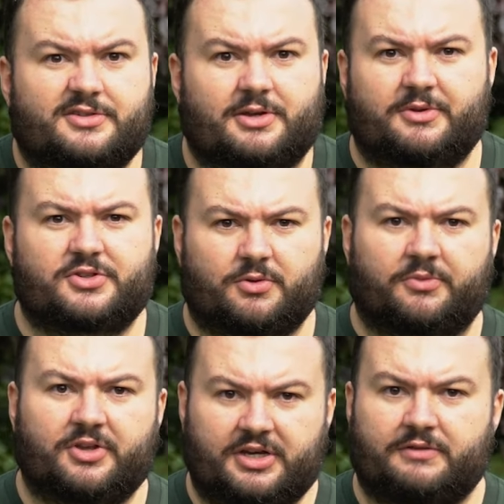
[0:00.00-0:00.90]
So it's
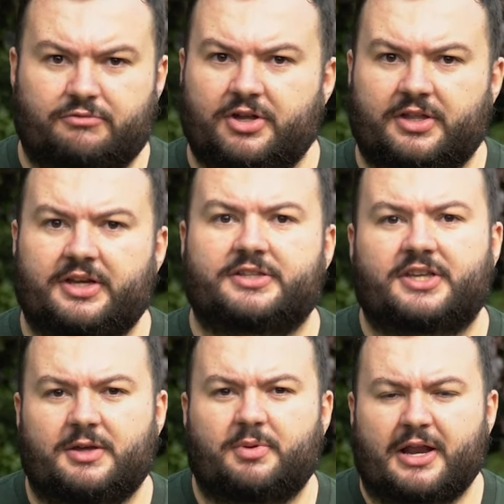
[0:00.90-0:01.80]
something you really need to
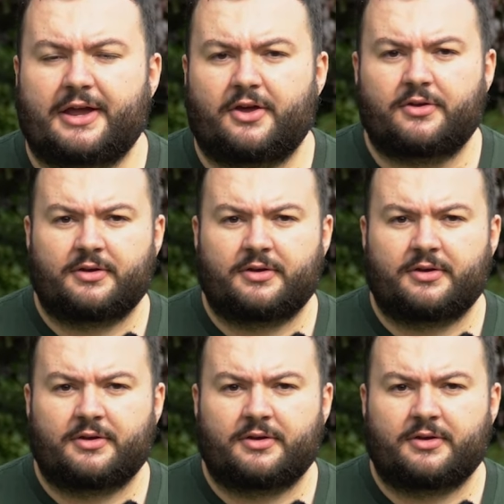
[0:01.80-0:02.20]
keep an eye on.